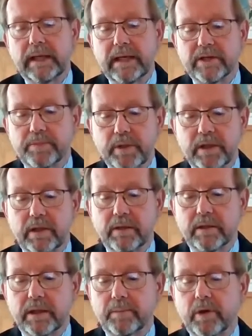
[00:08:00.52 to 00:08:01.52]
has
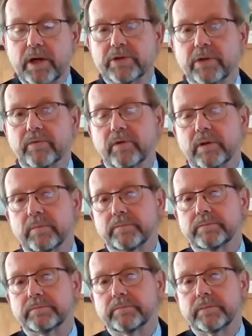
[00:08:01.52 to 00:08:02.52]
been that pressure
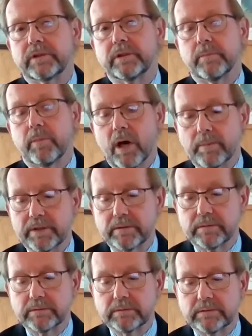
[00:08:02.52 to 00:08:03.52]
from the department,
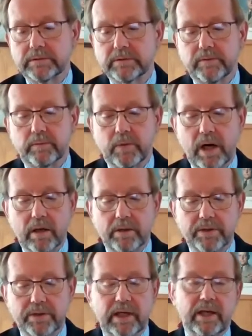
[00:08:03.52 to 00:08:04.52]
from
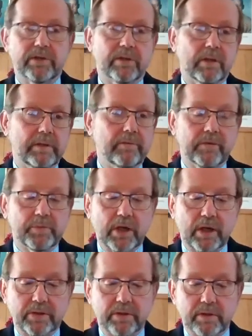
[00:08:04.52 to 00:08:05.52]
Congress, occasionally even from
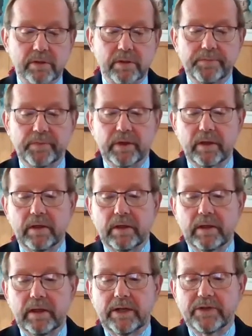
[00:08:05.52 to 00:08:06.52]
judges,
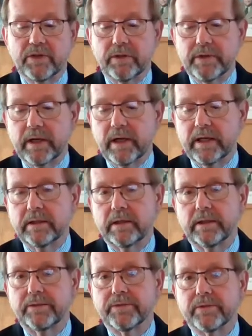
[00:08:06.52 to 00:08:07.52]
has turned the
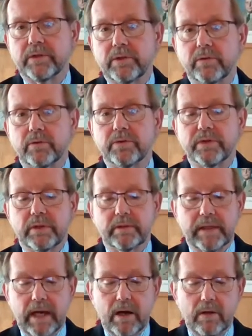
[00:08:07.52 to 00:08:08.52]
guidelines, to use the
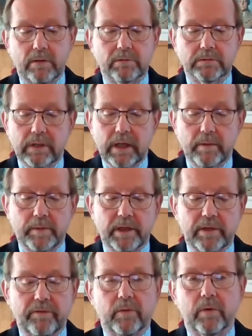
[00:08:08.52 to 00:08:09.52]
now common
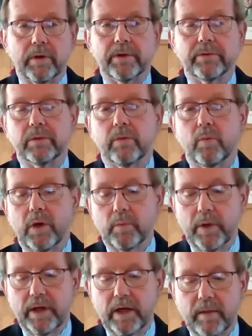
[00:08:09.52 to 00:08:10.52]
metaphor, into a
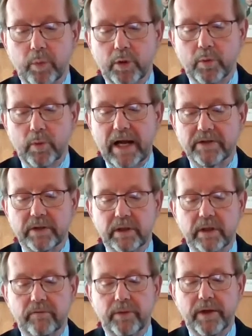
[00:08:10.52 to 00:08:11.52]
one-way upward ratchet.
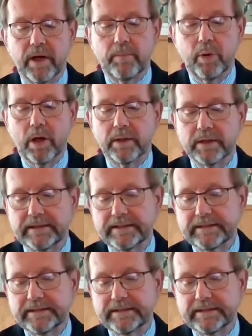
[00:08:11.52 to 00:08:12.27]
And for their part,